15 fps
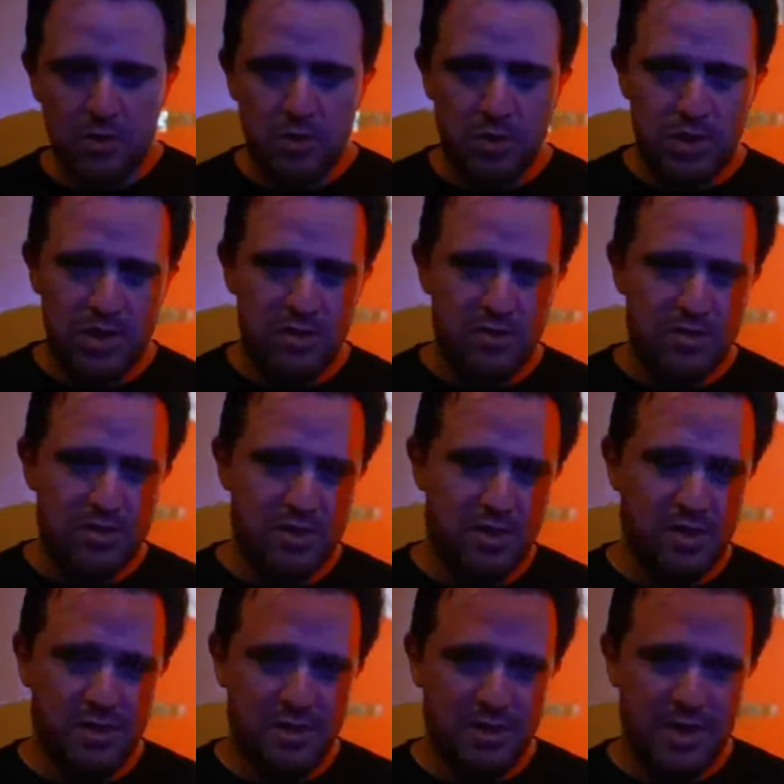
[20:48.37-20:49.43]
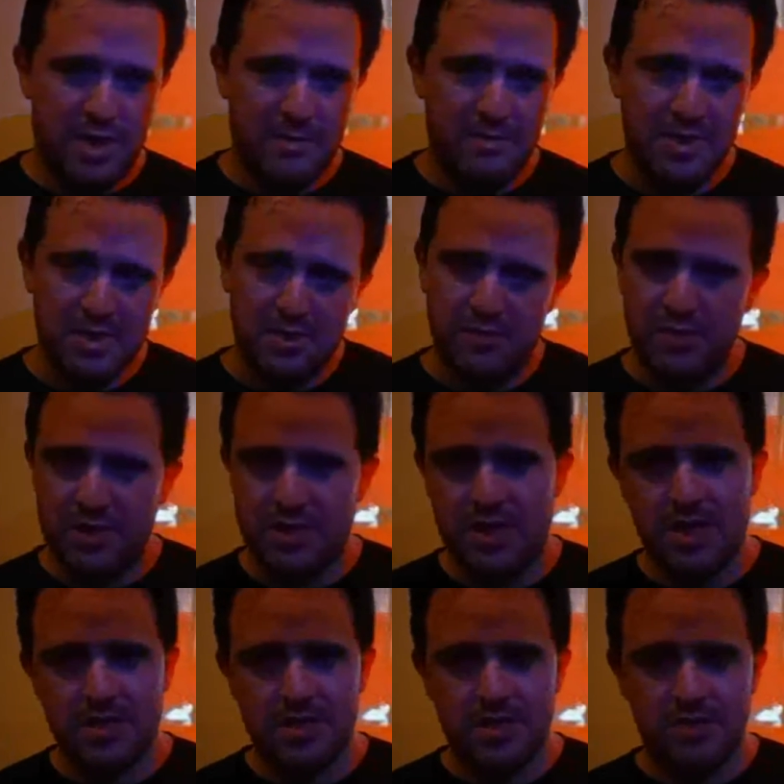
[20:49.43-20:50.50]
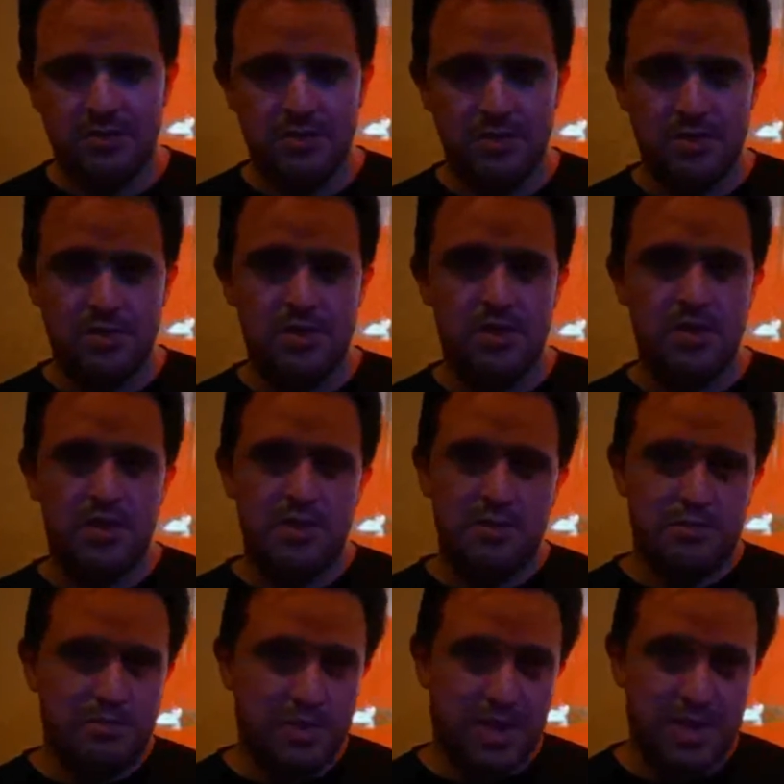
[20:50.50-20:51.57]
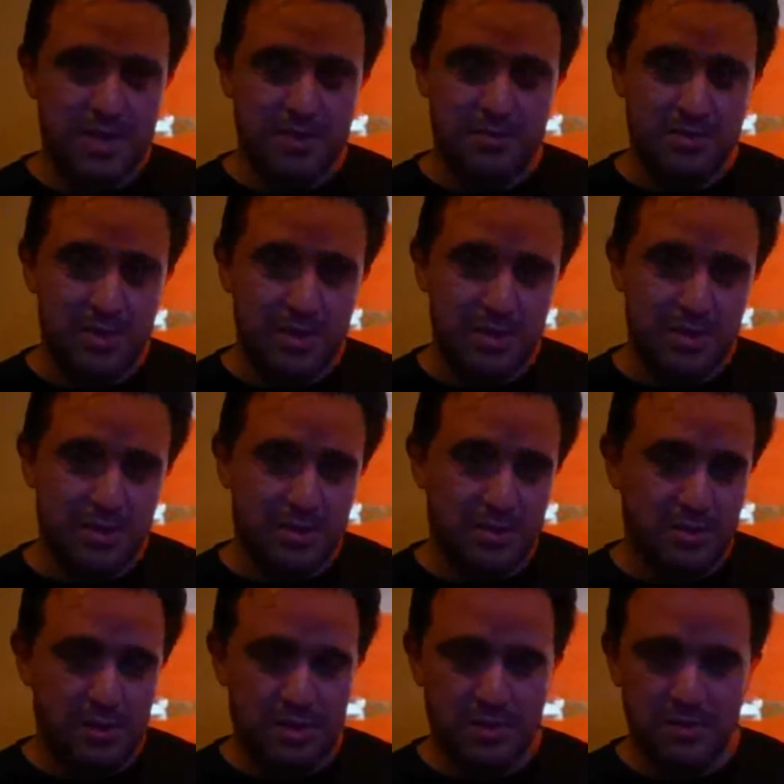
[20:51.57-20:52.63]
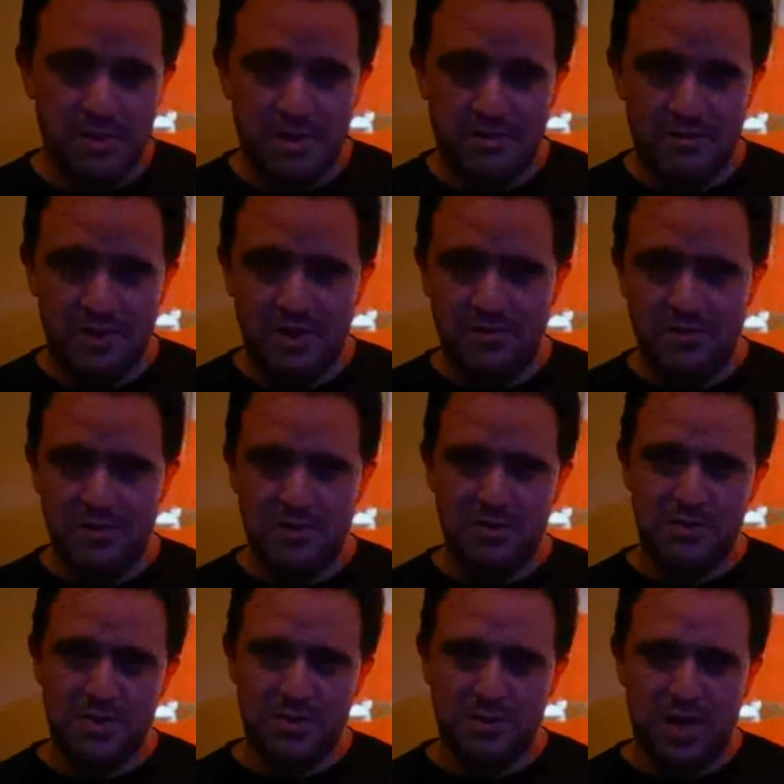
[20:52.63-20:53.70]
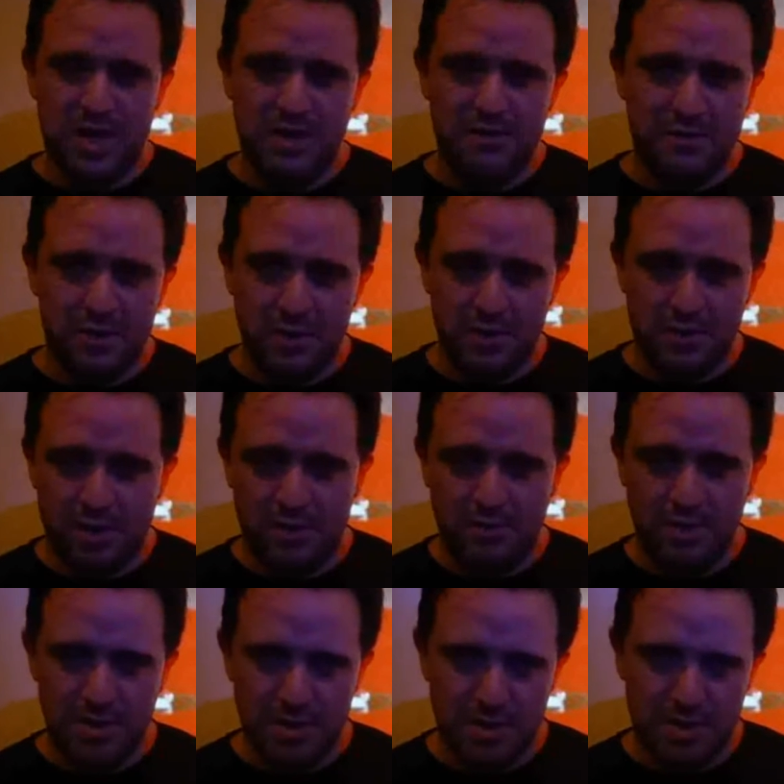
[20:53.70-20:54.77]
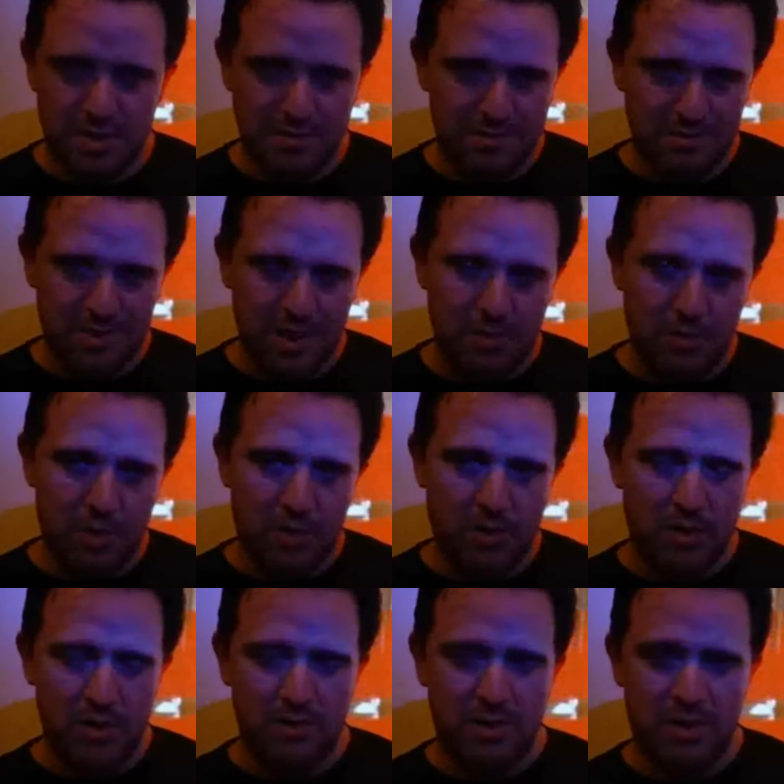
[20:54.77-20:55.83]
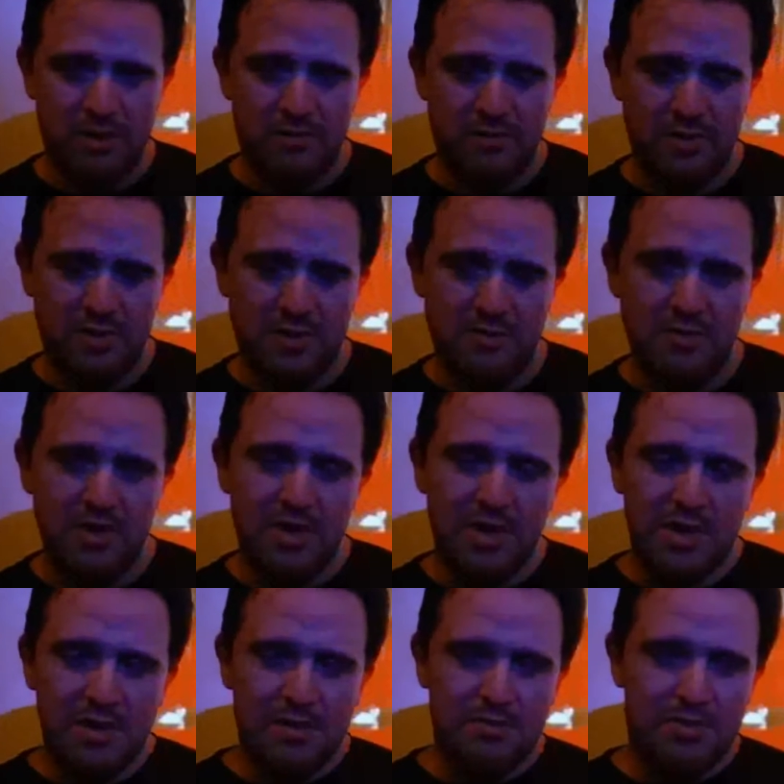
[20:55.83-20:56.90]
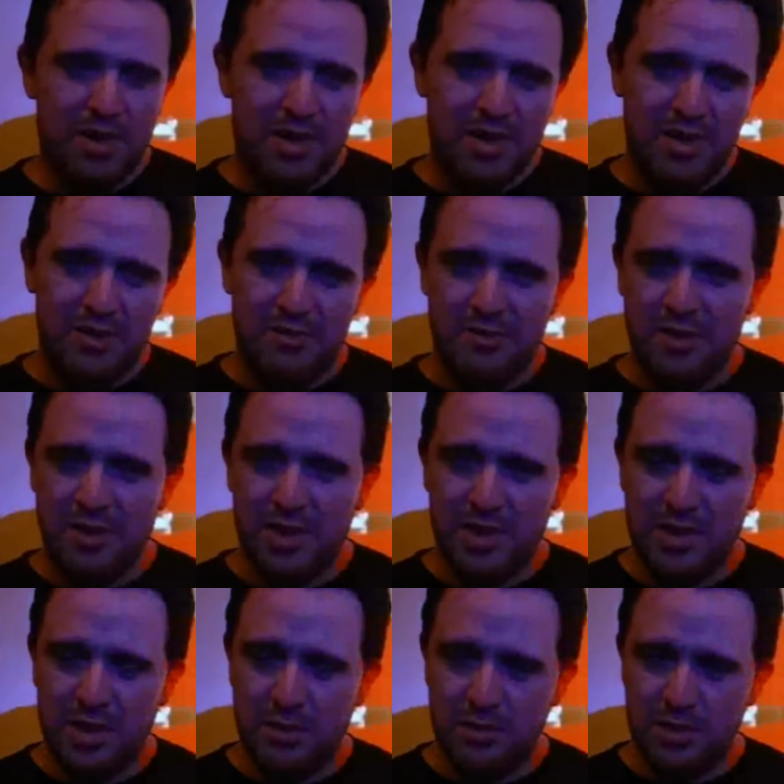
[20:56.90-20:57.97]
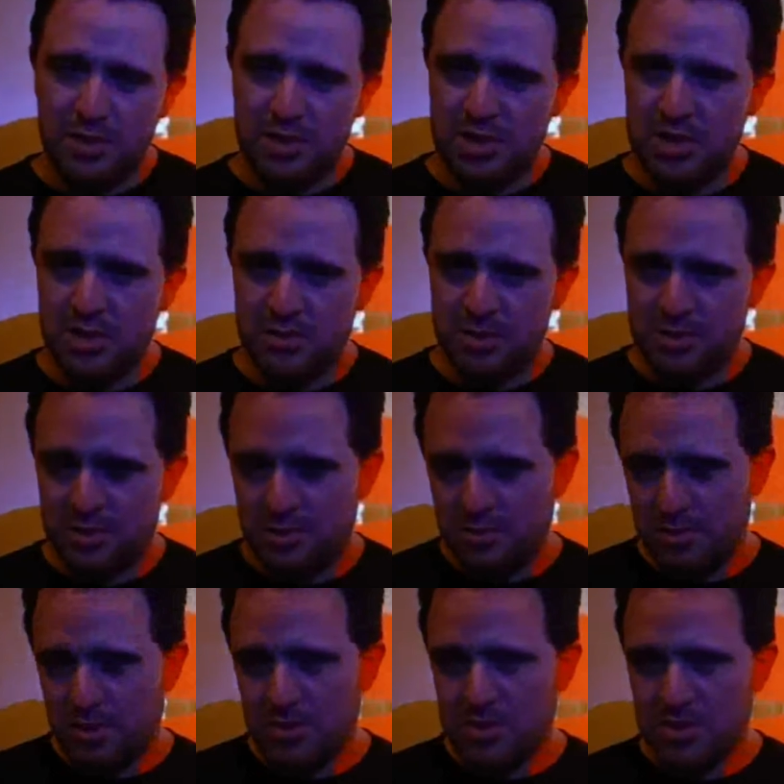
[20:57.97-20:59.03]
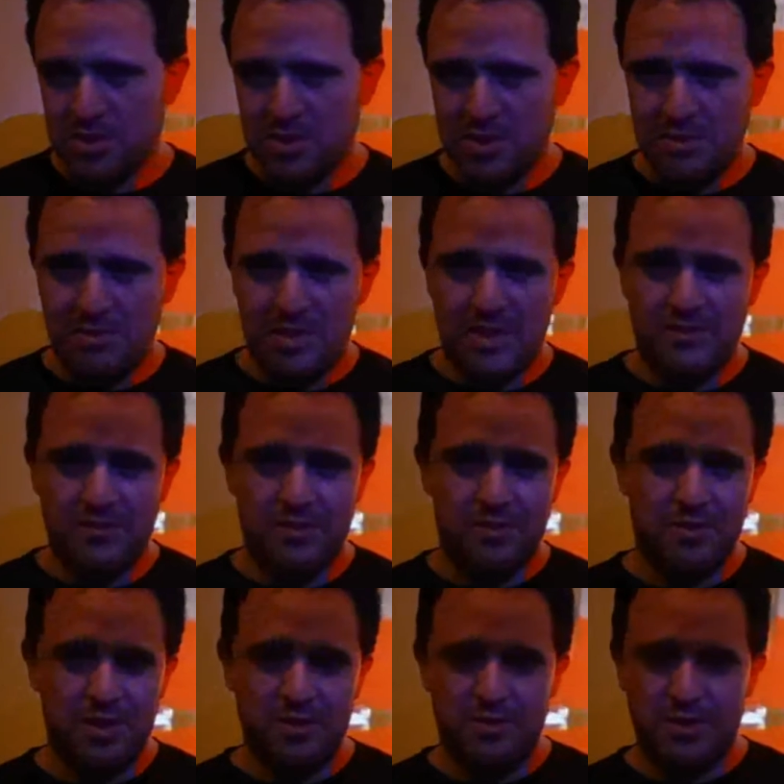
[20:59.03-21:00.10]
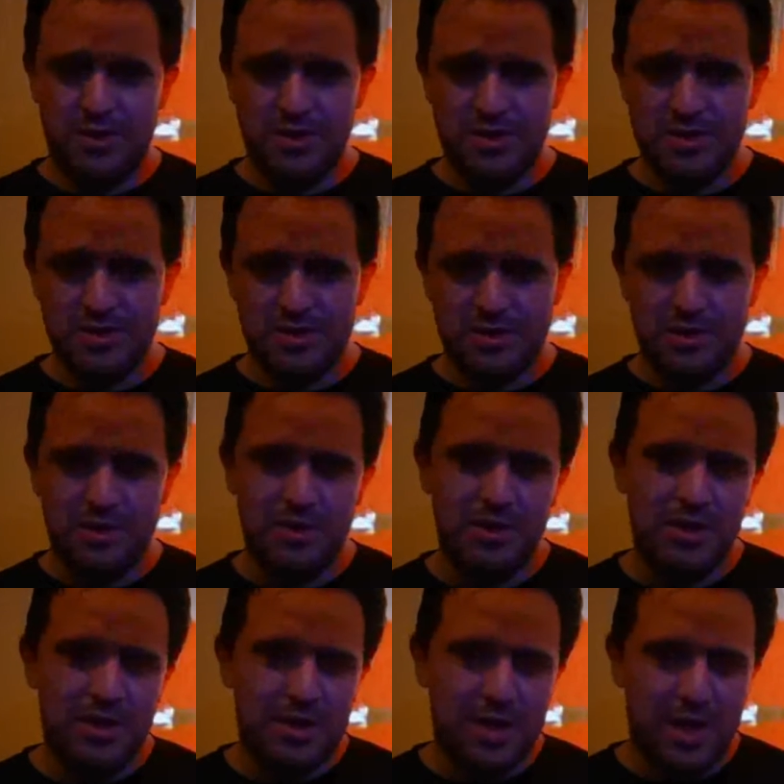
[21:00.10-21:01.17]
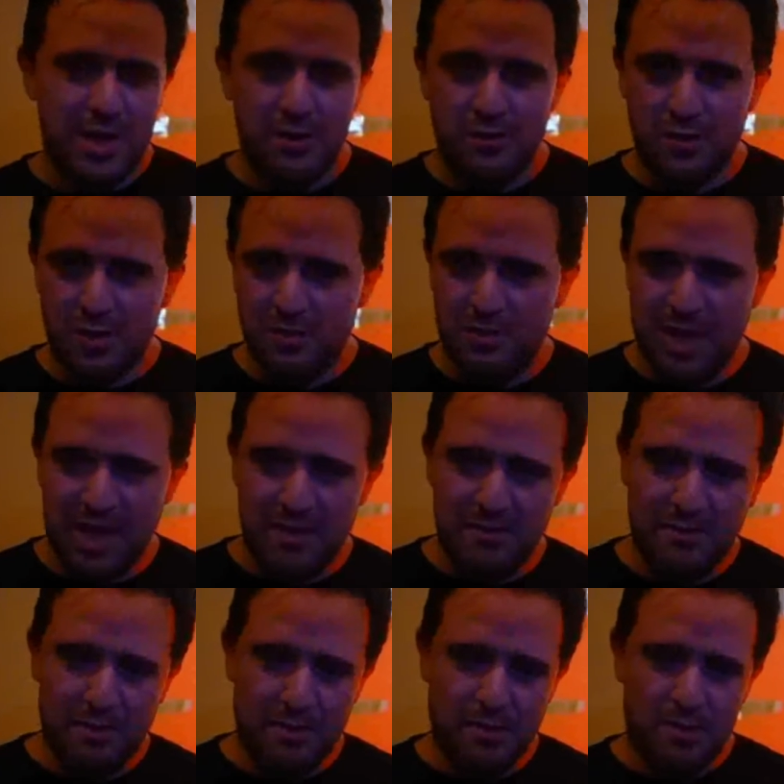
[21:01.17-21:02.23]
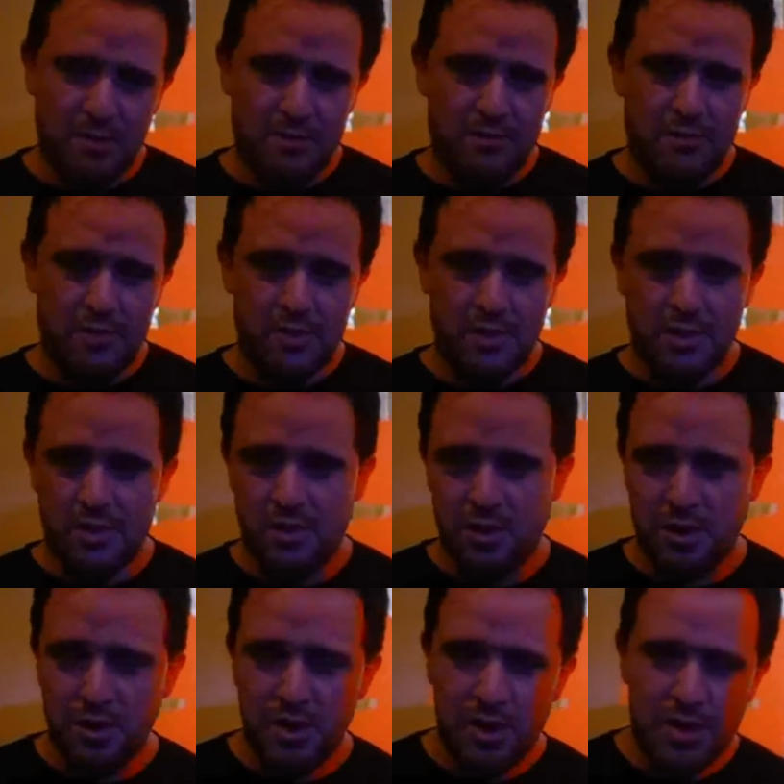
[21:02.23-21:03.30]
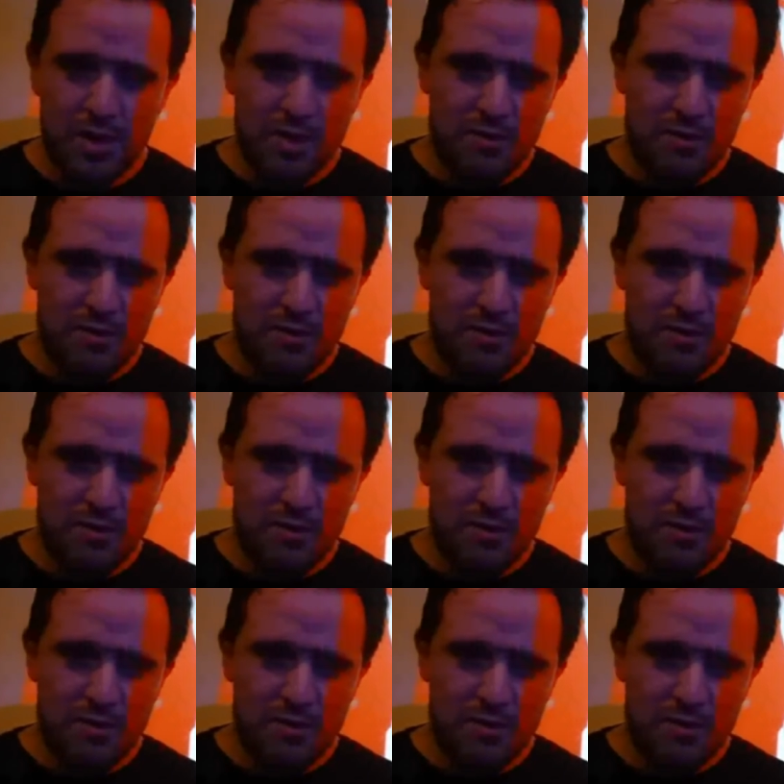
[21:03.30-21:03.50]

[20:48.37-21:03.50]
When you thought that Mr. Fantastic was possibly going to be unfaithful to his wife, although obviously they weren't going to do that in the film, but you felt like he was cheating with her emotionally by flirting with this girl, and you felt bad for her,